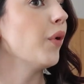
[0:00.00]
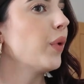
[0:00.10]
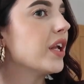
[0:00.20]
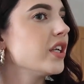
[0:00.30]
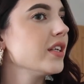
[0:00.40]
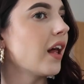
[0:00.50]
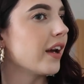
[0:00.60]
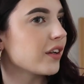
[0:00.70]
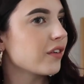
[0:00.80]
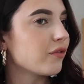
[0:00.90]
which is
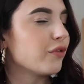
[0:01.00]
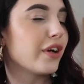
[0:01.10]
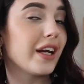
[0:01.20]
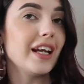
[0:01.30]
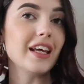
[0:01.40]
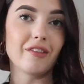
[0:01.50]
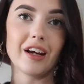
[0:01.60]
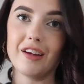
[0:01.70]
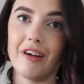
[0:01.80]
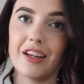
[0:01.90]
like really,
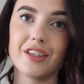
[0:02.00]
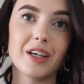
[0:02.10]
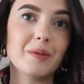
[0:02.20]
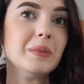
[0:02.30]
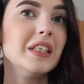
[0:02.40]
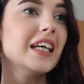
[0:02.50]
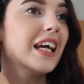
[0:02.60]
really random.